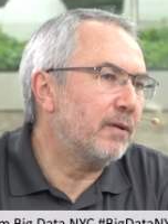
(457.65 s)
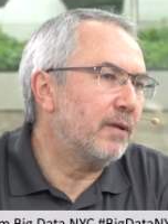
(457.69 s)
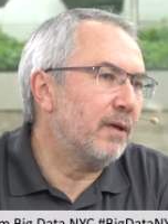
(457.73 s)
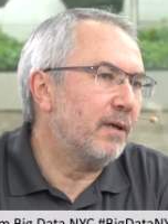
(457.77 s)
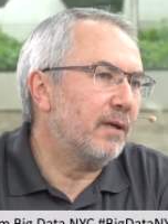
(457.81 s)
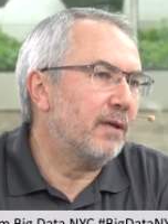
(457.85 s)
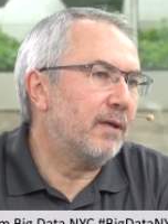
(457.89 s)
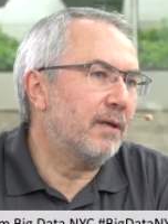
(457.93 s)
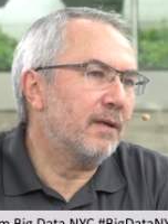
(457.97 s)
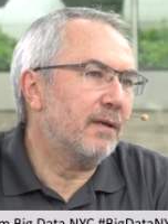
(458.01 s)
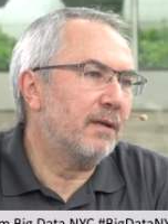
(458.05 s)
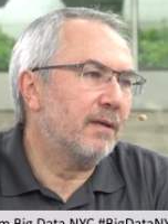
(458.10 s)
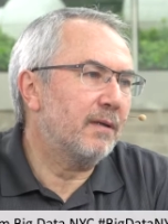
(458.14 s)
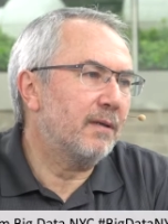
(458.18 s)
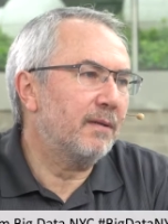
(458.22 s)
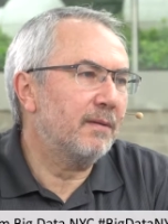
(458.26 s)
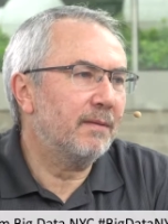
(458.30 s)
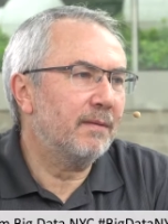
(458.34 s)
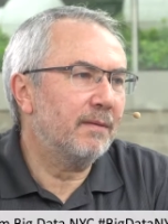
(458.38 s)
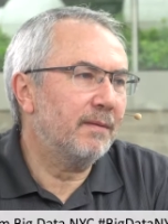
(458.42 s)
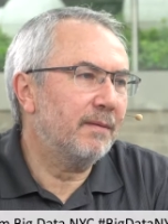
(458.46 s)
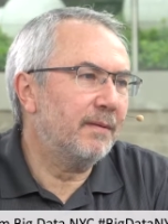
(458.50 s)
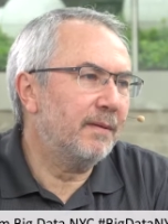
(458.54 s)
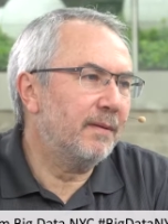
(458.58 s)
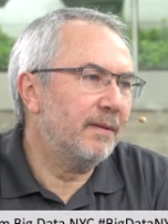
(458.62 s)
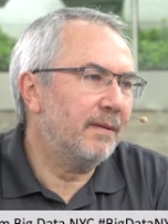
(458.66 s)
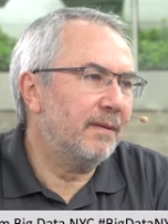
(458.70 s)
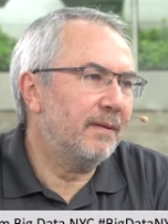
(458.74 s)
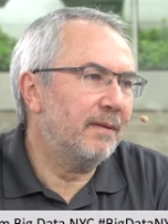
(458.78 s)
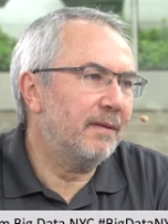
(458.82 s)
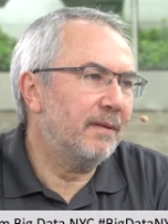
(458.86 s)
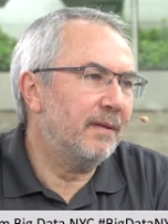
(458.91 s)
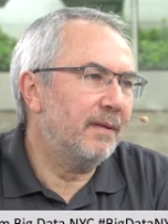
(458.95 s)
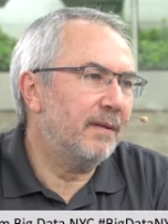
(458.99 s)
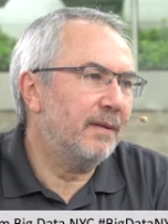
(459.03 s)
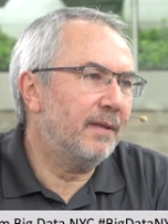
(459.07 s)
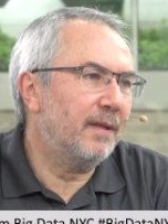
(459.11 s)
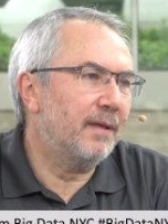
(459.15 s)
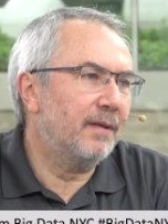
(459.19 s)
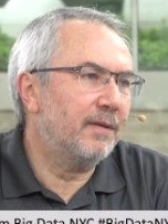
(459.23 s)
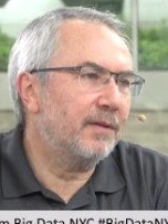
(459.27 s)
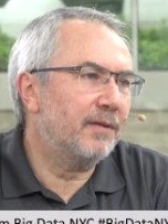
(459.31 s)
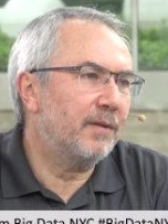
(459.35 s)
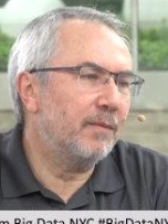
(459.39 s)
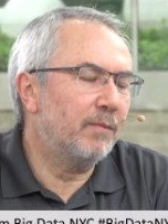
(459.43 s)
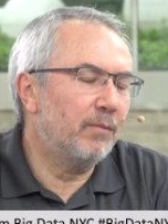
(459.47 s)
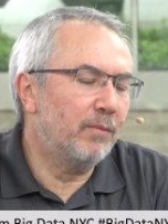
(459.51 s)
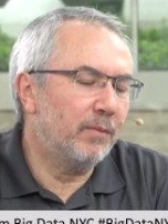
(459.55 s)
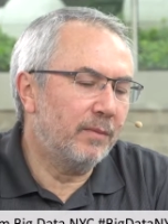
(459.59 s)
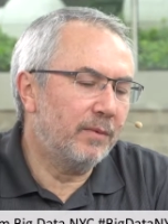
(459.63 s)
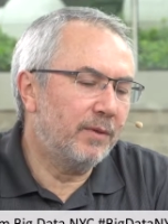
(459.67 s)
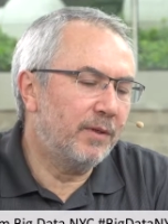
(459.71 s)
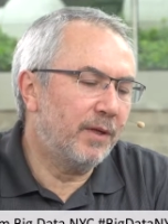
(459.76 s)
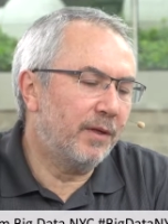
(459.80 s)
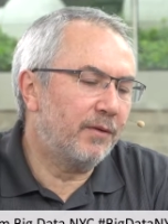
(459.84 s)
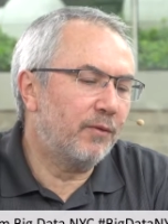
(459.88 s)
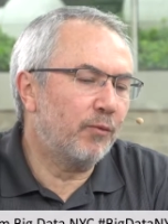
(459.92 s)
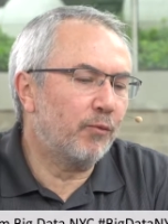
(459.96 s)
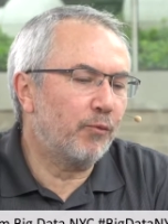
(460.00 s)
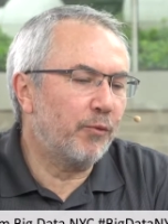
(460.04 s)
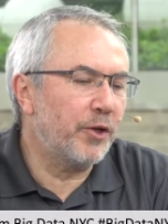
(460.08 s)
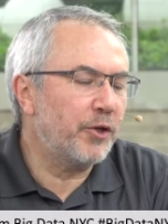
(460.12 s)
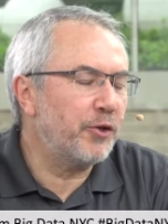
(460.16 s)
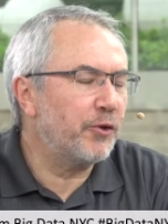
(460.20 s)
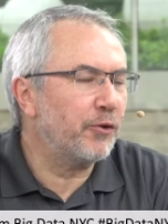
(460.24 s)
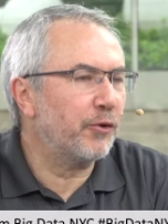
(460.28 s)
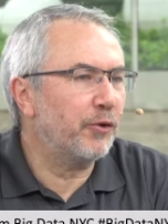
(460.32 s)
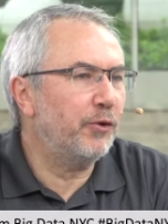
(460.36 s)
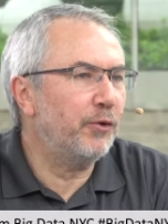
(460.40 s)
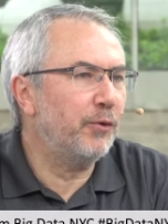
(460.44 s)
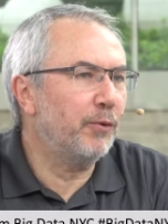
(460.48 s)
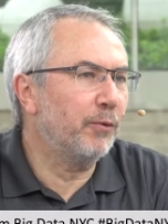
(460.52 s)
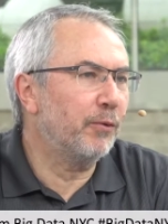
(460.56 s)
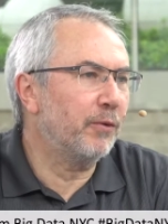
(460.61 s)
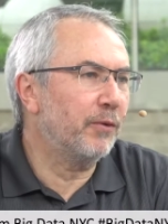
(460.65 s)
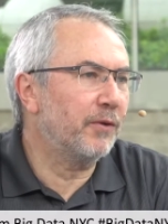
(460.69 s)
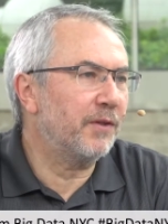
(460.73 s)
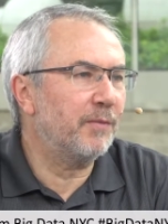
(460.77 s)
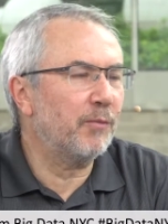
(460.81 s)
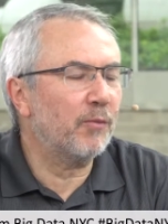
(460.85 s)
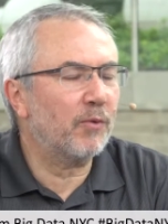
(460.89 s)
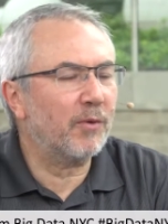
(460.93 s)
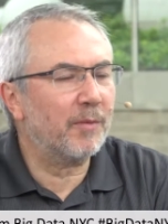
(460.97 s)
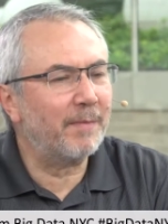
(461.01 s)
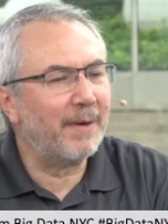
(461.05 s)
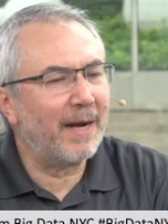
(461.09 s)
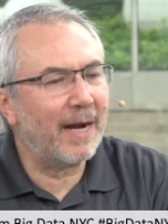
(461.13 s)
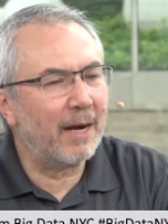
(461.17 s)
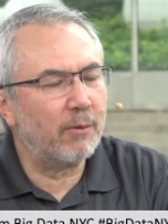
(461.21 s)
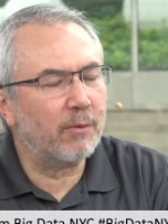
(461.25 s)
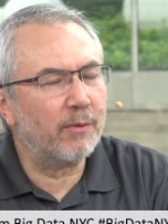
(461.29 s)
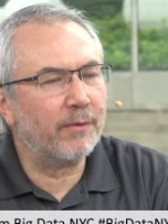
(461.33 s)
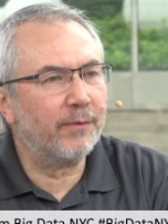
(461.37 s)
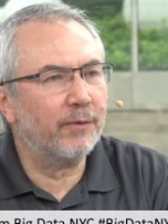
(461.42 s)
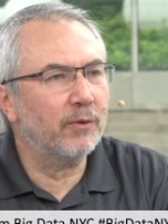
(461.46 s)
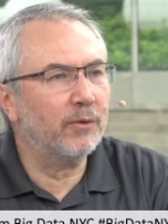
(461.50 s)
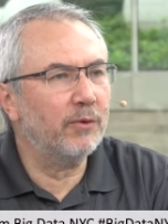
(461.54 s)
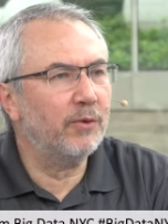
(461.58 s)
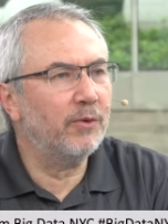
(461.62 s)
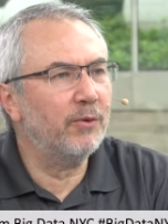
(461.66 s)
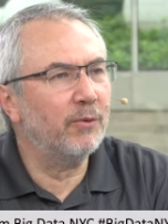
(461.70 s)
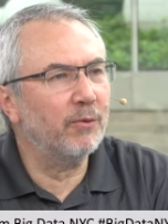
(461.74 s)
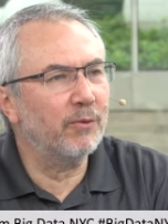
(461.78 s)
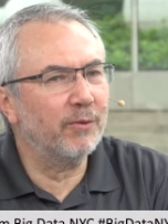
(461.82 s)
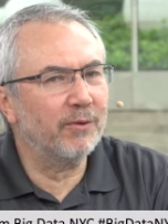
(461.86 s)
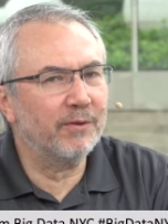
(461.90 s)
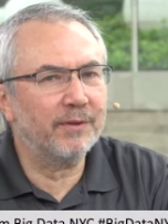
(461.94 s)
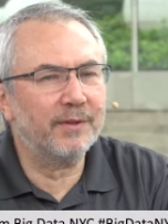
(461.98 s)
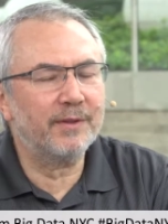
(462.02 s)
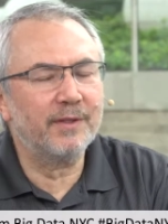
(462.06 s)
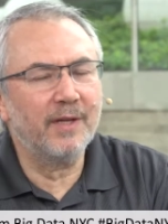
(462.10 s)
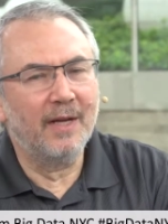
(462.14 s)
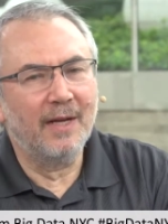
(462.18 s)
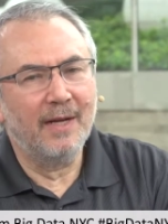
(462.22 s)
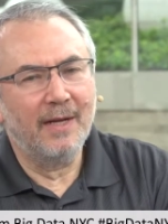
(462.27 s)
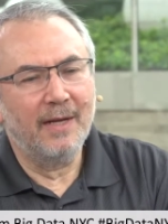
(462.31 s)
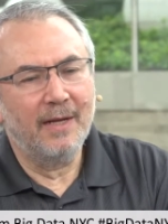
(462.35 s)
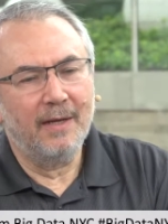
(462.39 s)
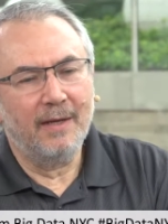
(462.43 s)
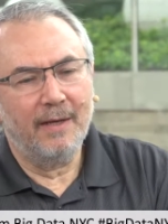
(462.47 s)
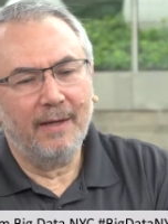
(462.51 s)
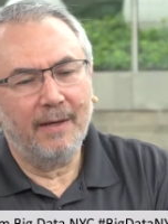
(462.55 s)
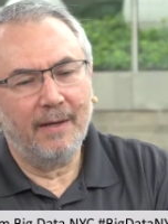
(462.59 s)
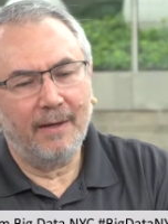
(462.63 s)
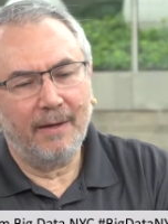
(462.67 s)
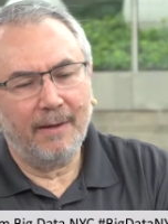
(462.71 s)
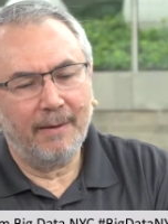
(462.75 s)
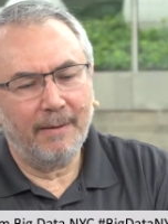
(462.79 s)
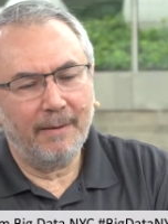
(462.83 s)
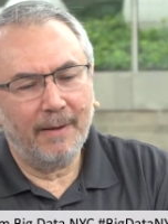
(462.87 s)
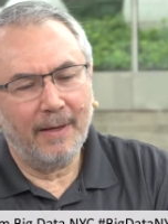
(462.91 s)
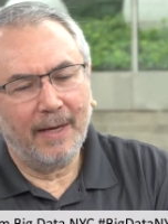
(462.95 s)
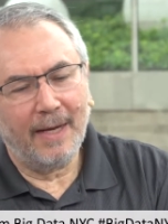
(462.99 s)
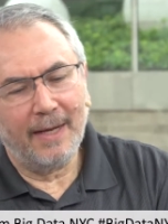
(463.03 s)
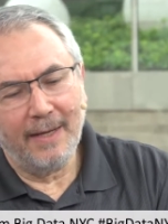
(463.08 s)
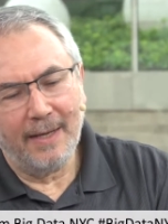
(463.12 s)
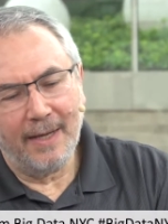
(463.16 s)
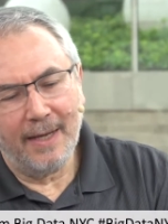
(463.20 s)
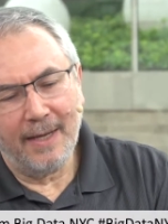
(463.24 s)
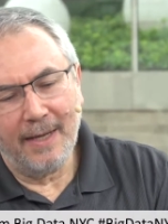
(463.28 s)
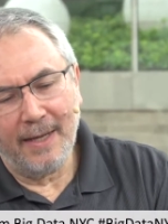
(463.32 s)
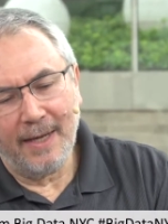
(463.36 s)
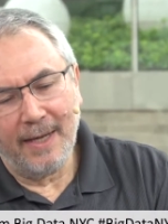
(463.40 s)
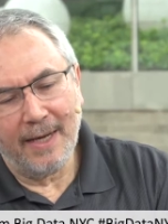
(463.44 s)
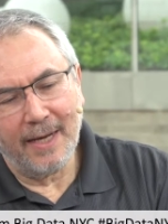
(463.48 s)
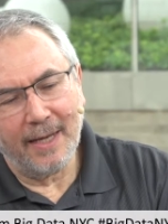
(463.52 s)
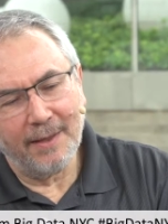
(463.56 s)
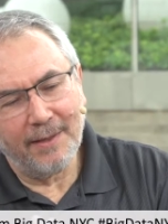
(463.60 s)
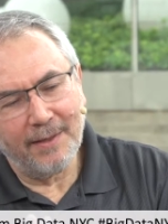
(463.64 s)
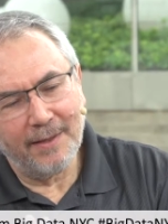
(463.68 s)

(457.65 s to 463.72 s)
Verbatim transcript: Uh, there's just richer tools, more powerful tools, uh, I, and I